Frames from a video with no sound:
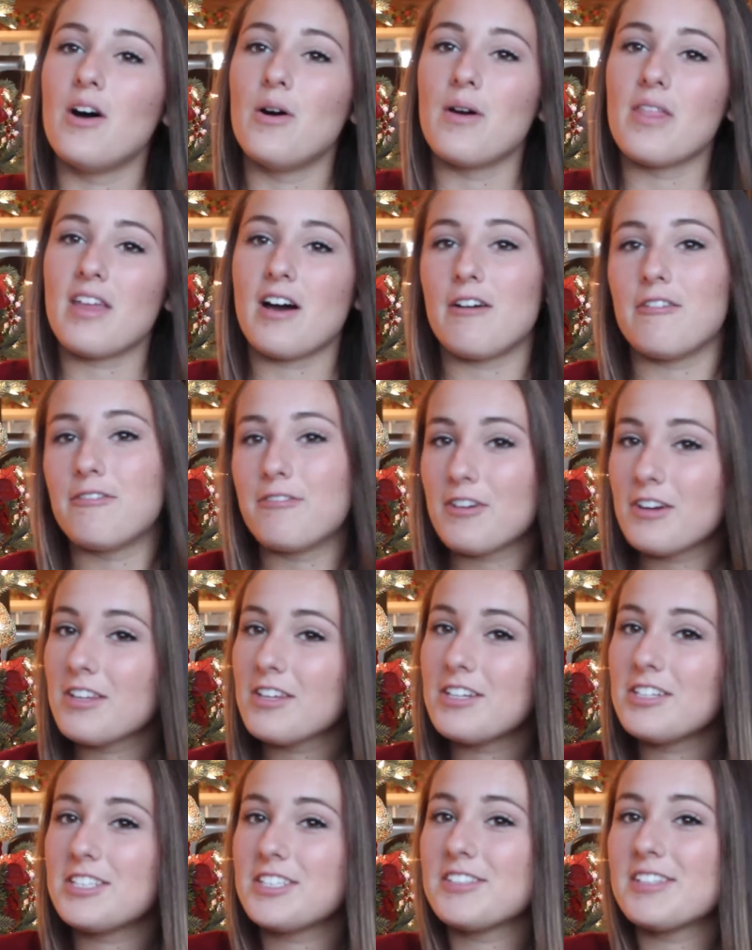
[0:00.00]
without
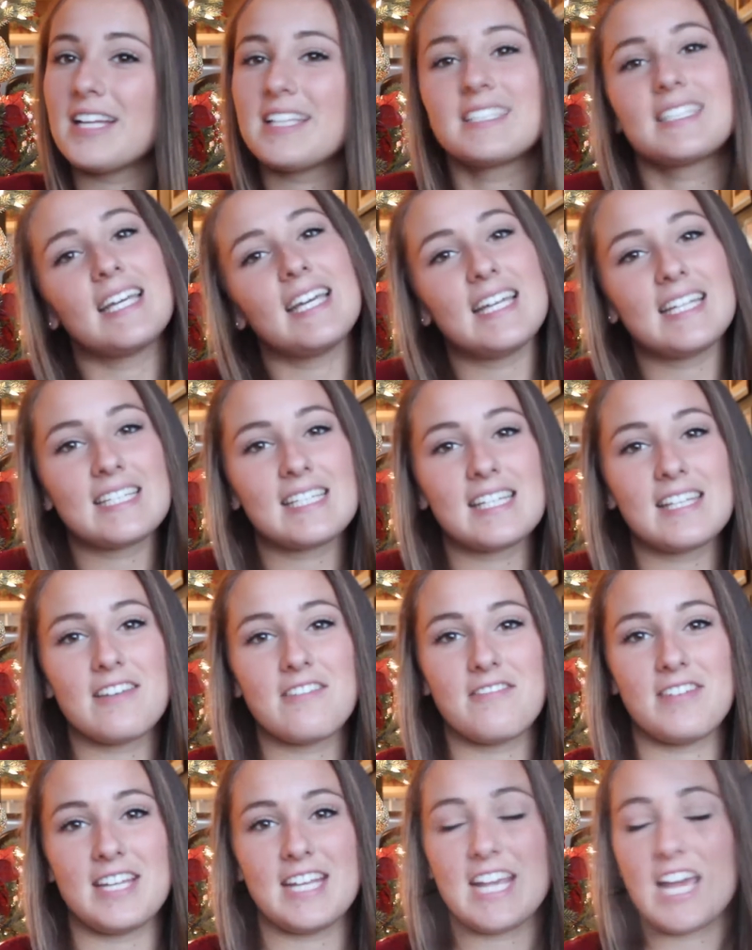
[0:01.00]
further ado, let's get into
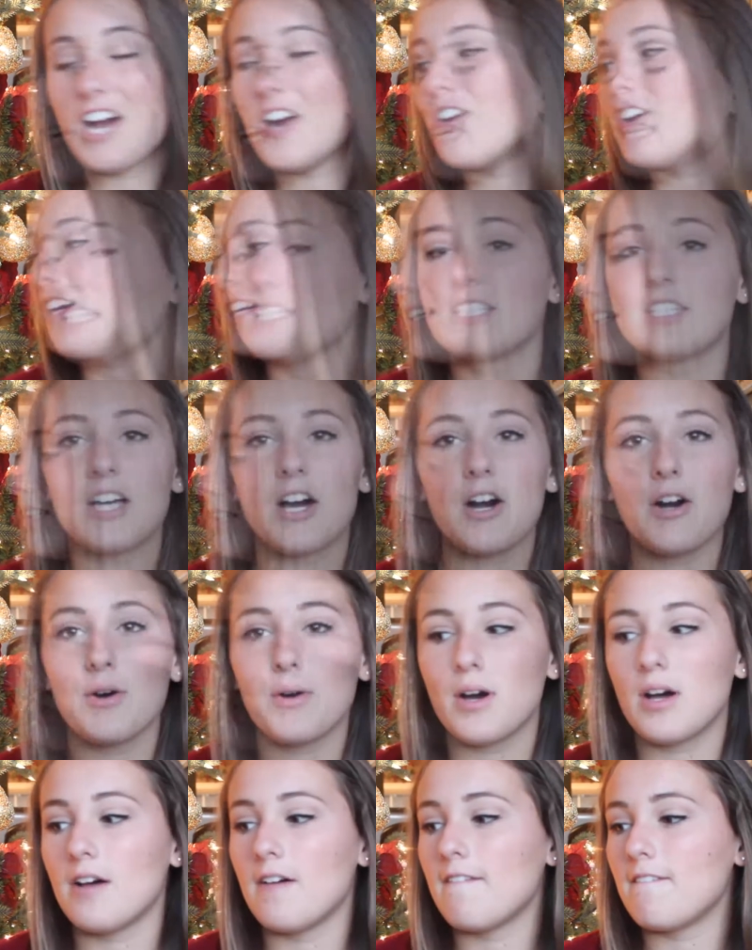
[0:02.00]
the video.
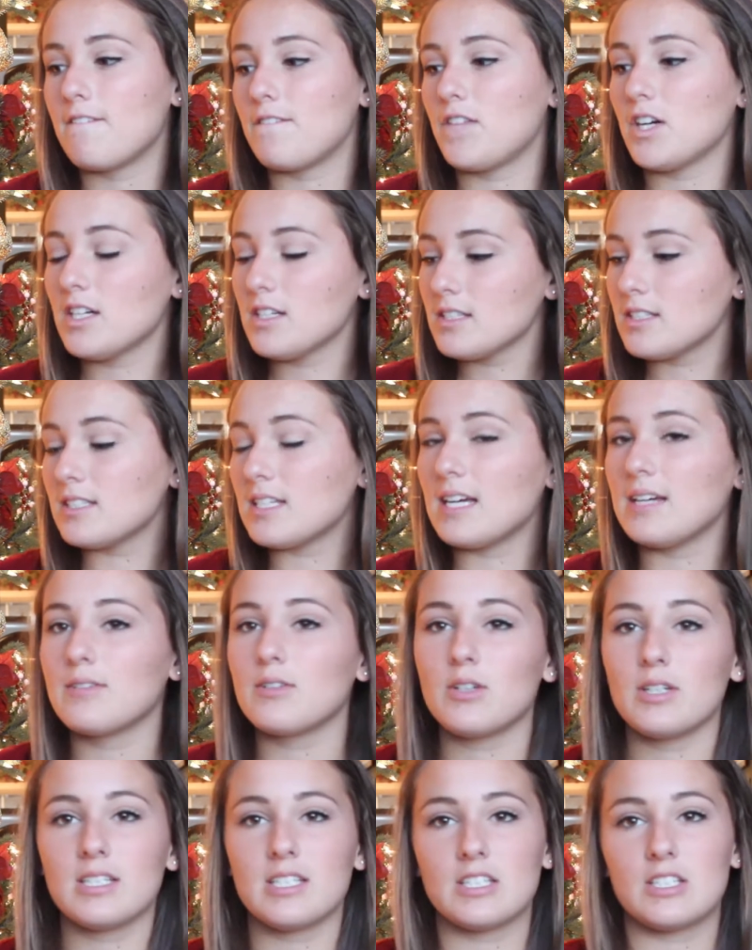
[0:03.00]
So first, I'm
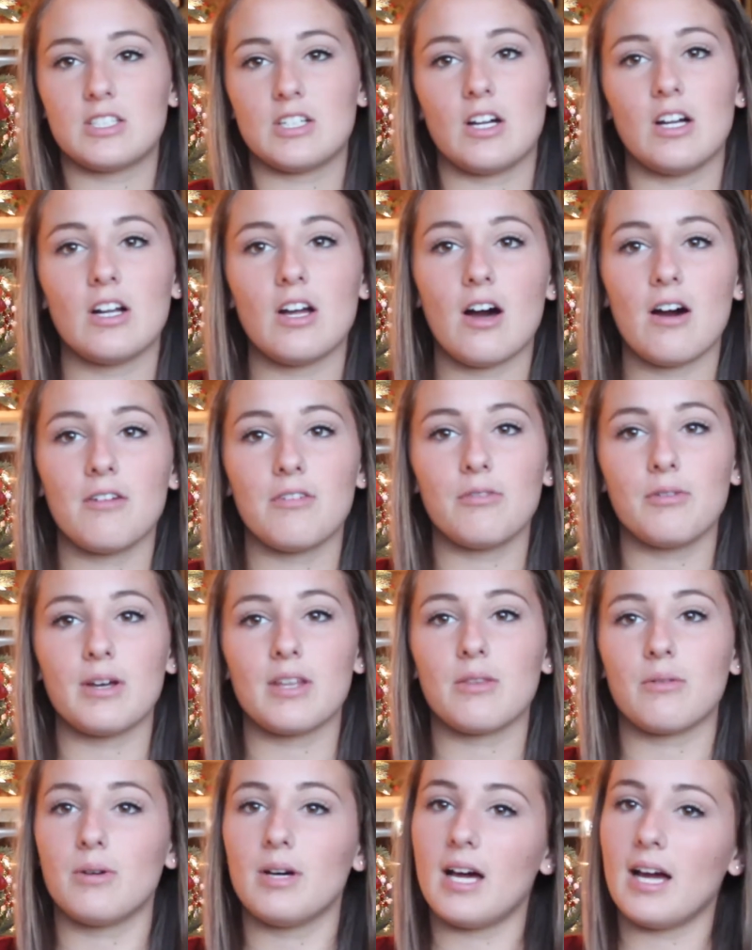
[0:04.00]
going to start off
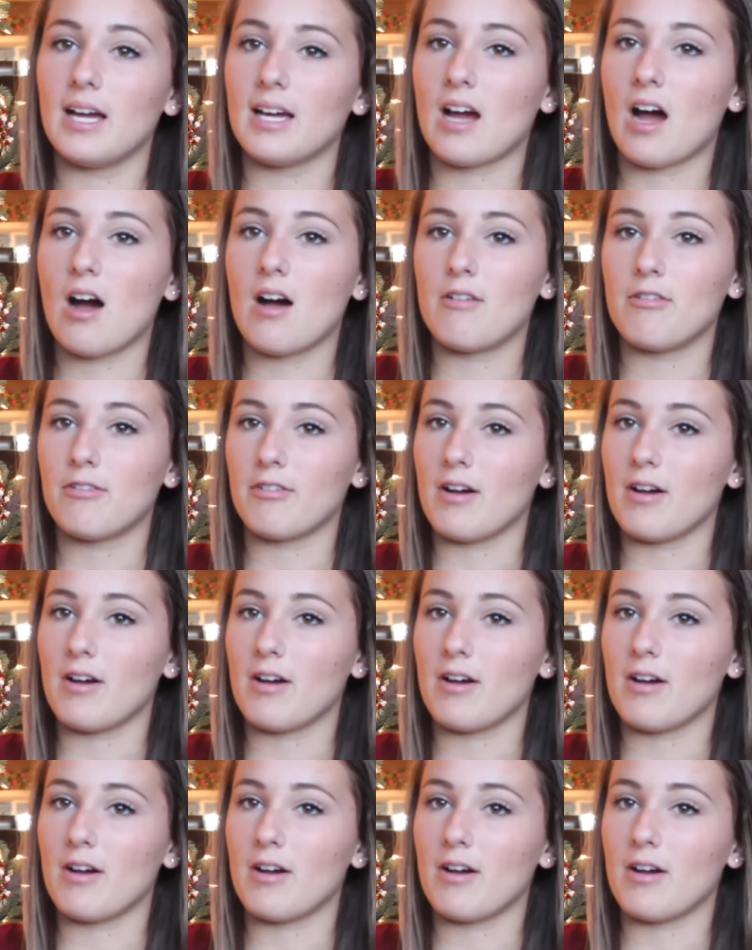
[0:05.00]
with what I got